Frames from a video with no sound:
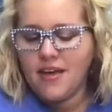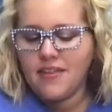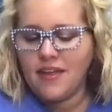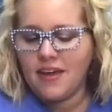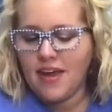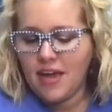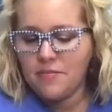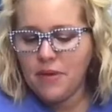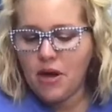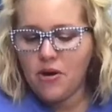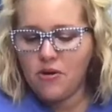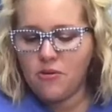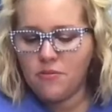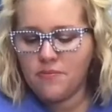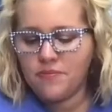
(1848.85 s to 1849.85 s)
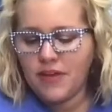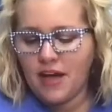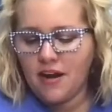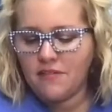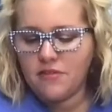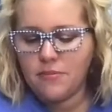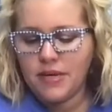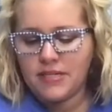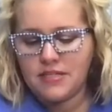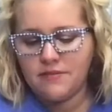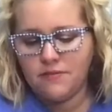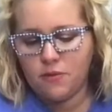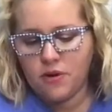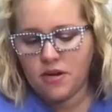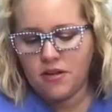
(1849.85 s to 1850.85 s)
They came home, got off the bus
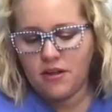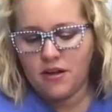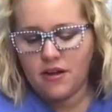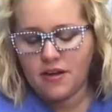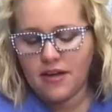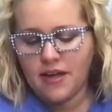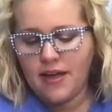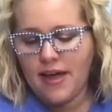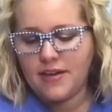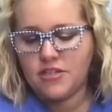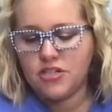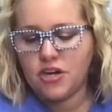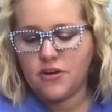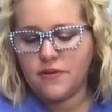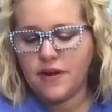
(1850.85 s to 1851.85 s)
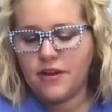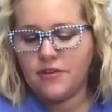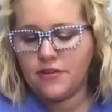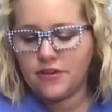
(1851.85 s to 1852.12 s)
at four o'clock, had to turn around.